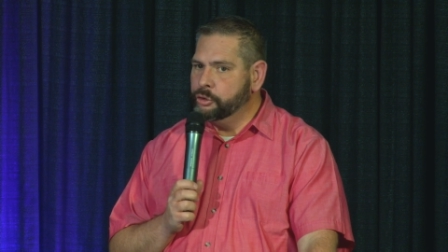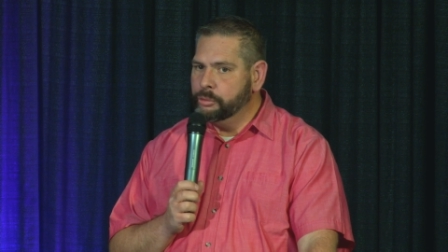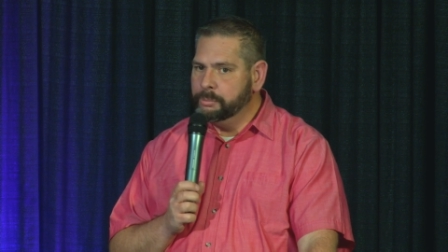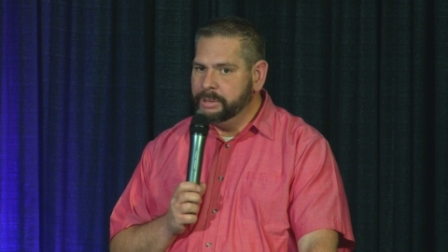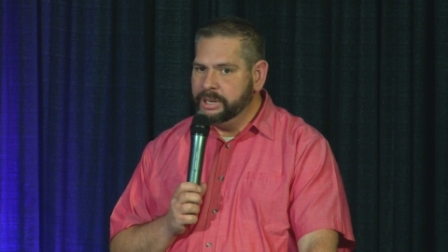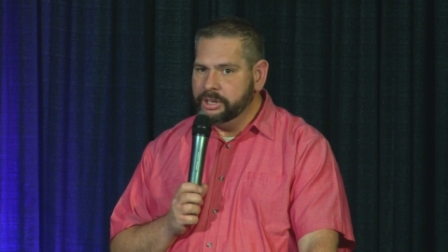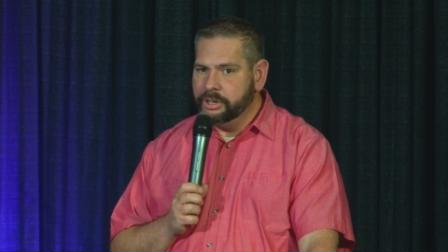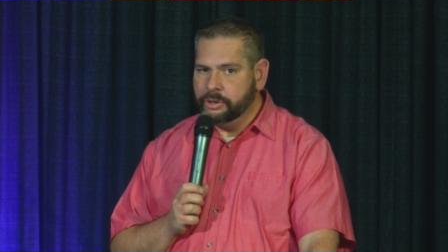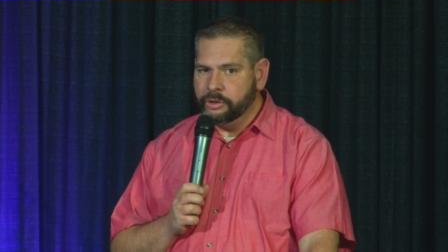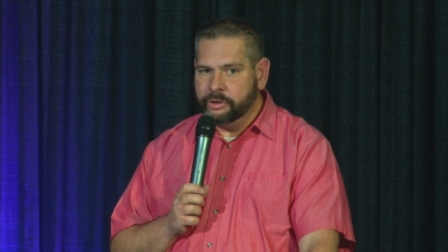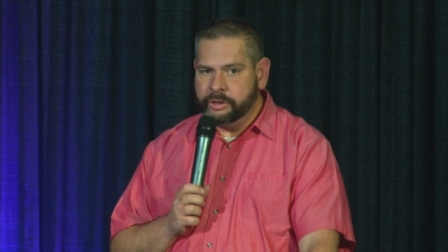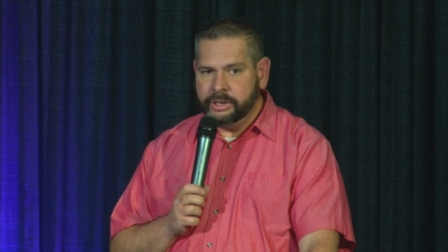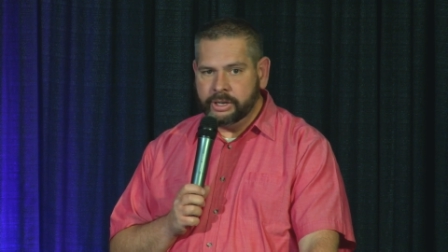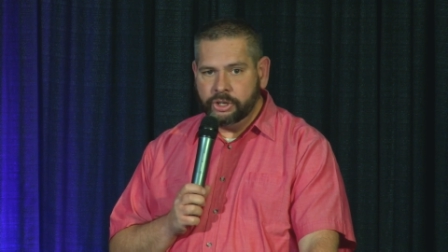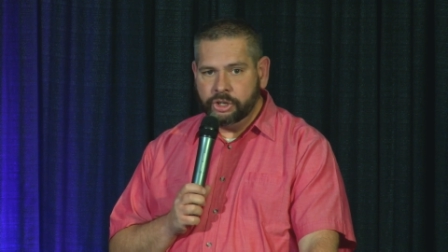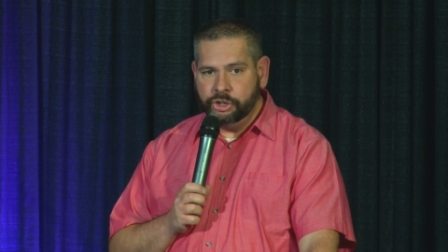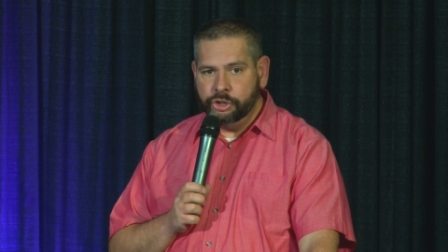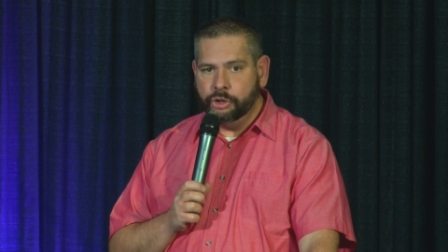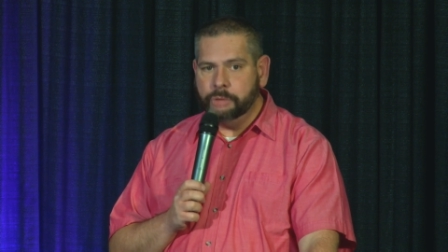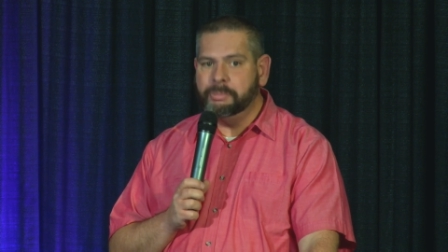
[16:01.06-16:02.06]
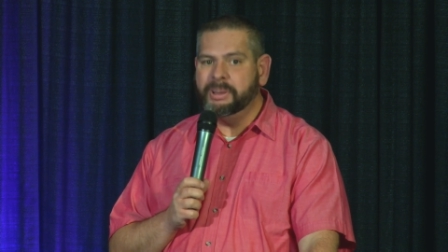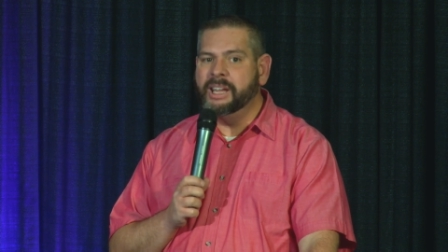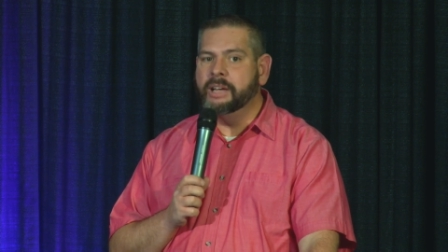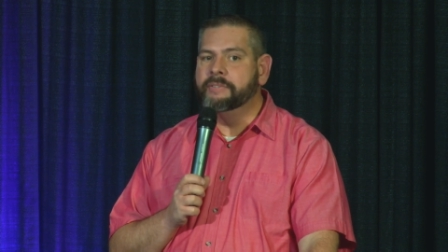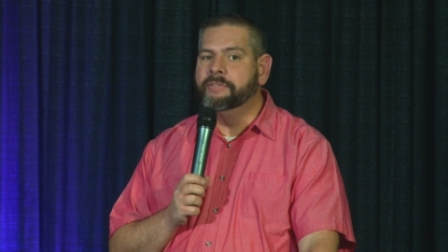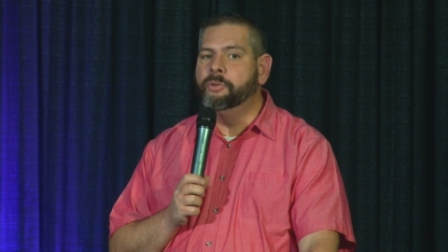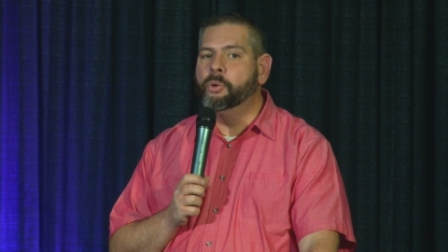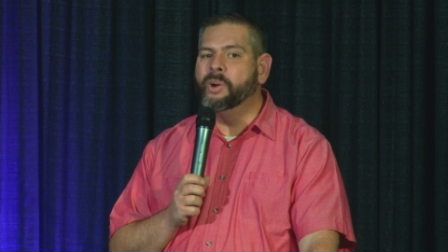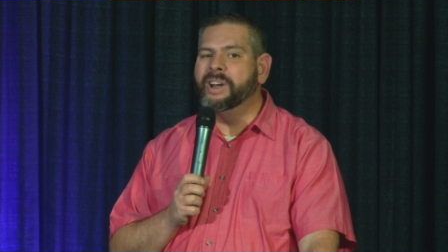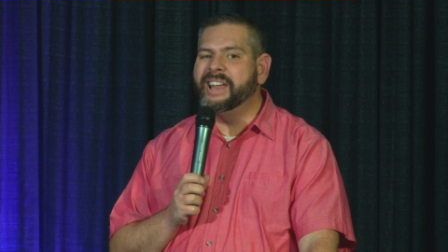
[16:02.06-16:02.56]
of you would be doing. You'd be
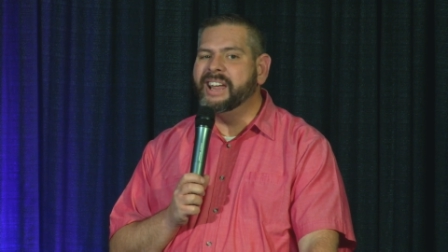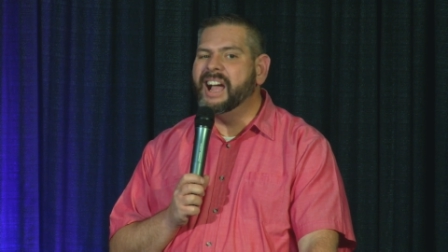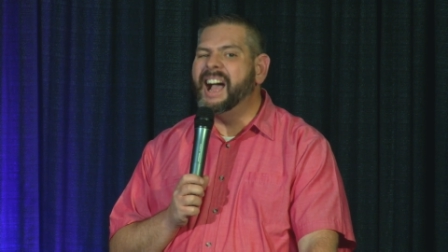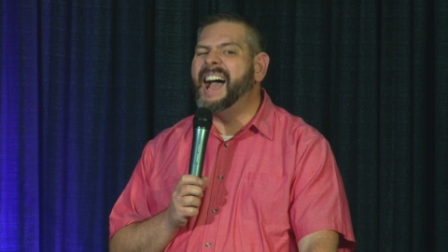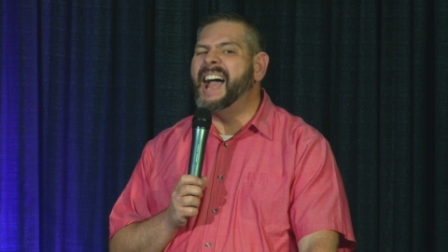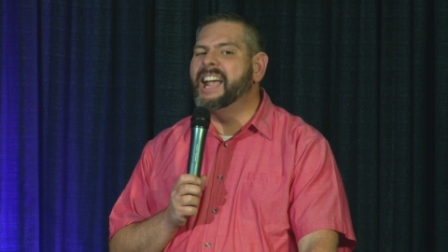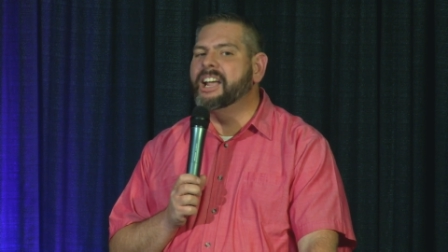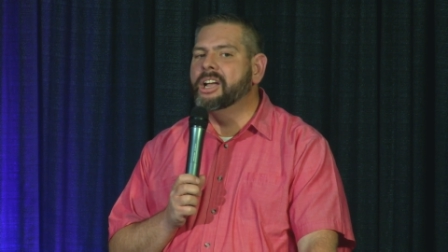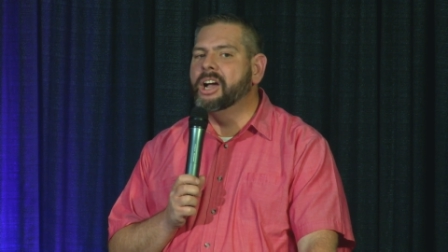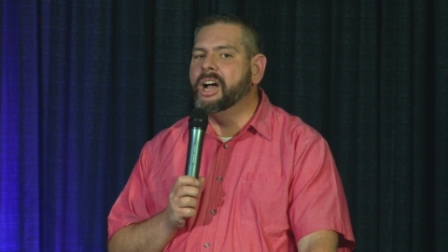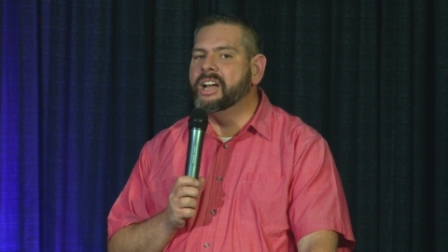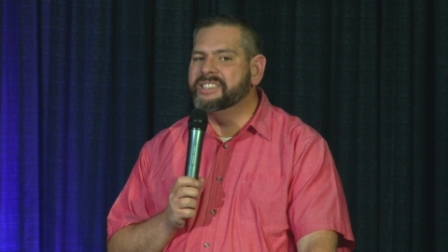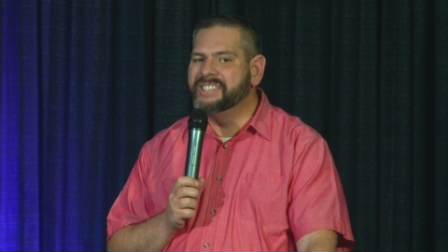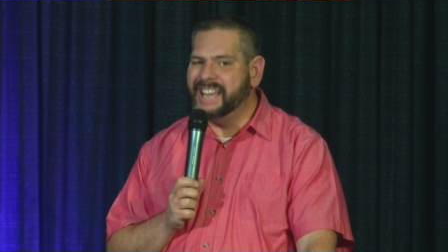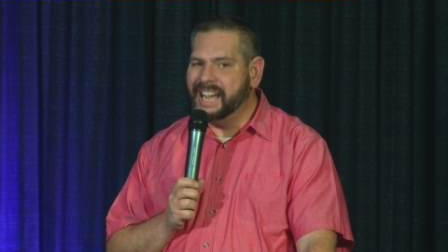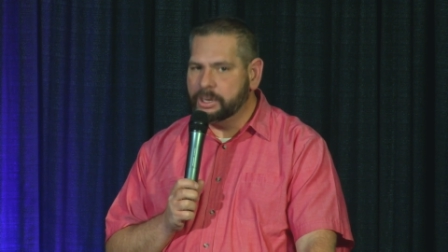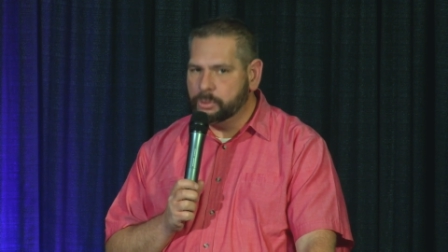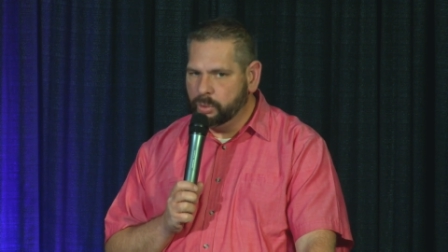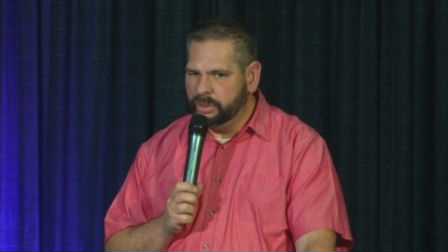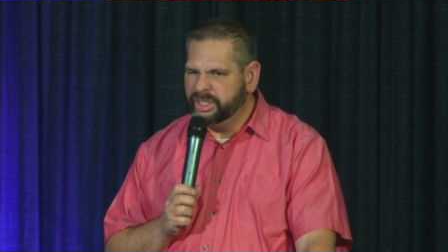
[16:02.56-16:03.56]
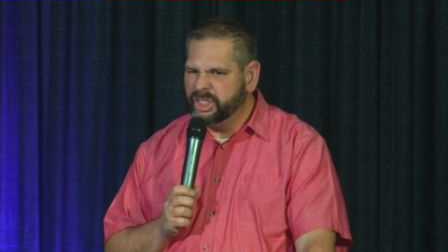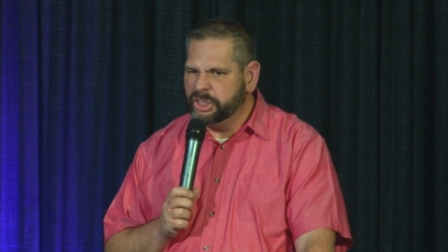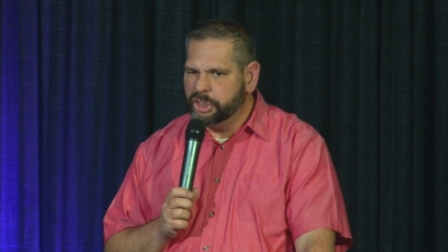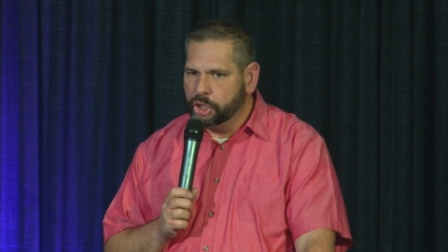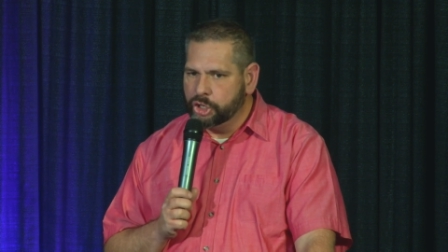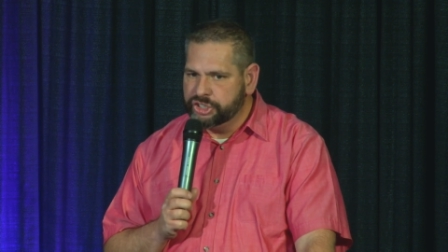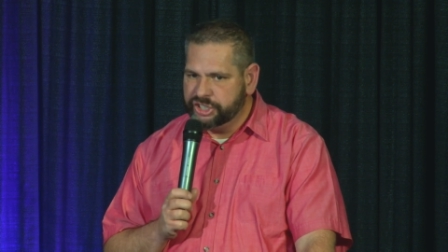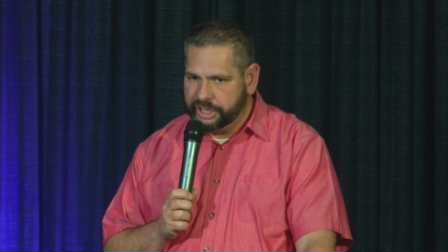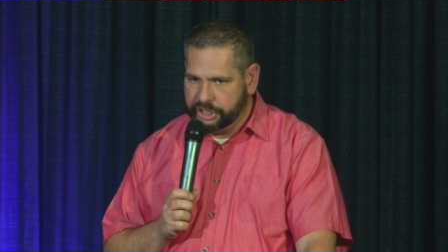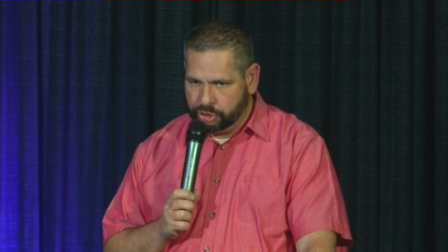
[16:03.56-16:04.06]
avoiding eye contact with the
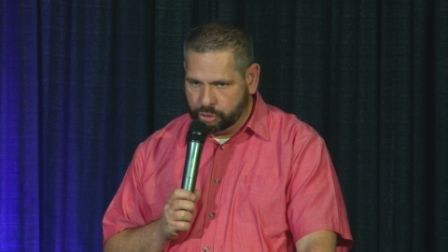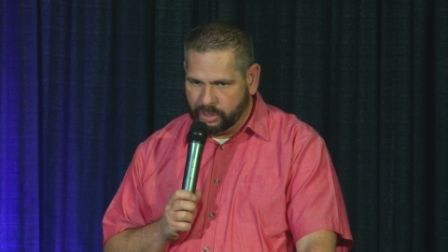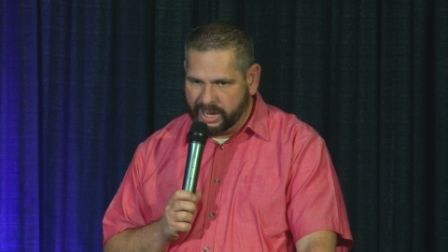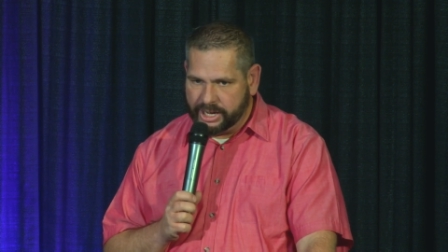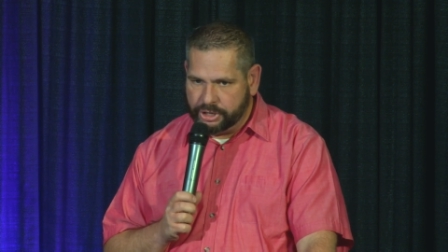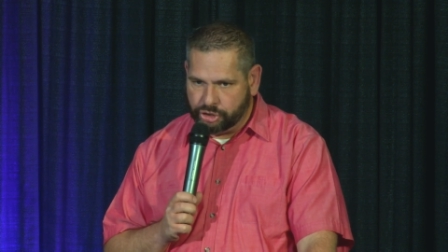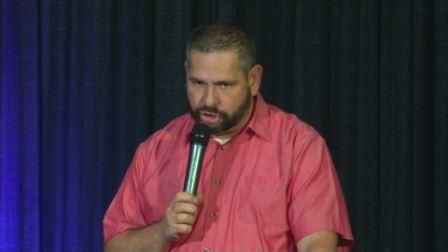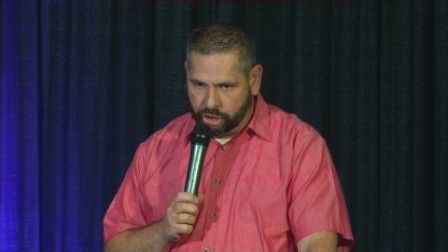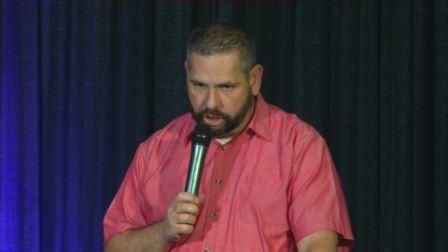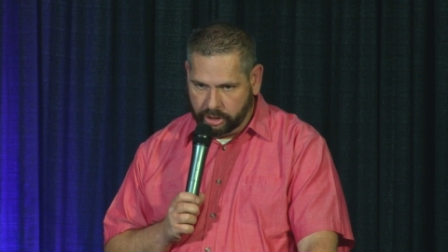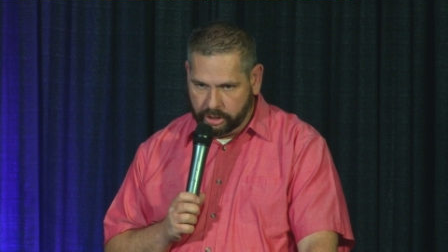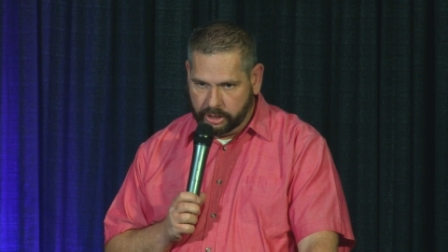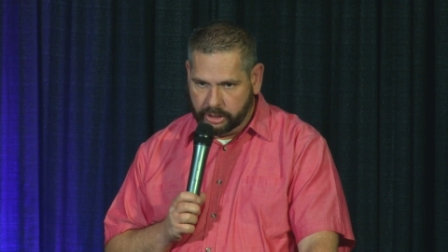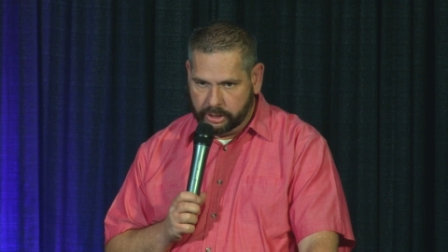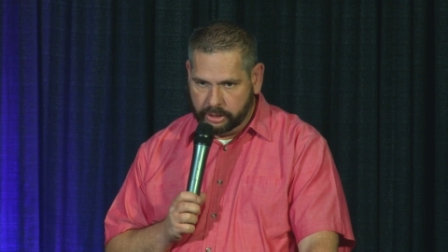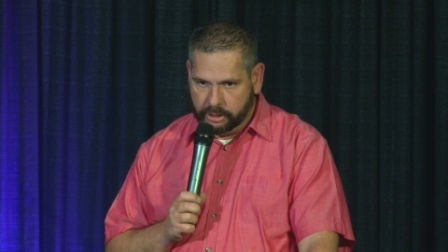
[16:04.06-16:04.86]
thirsty stranger.